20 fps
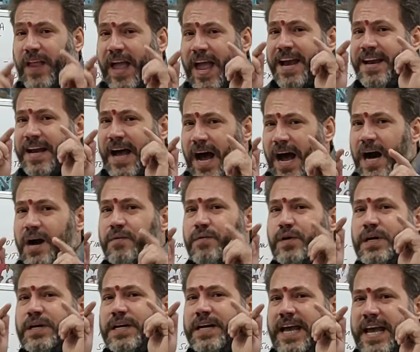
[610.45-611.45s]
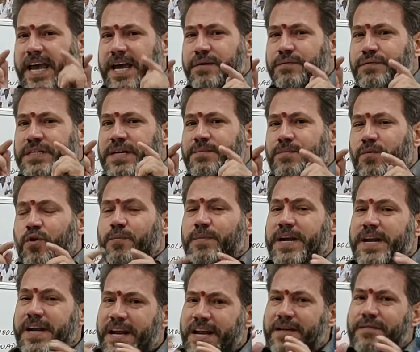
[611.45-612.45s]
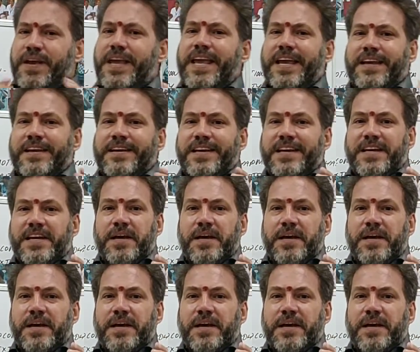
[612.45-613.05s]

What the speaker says: and our every moment living.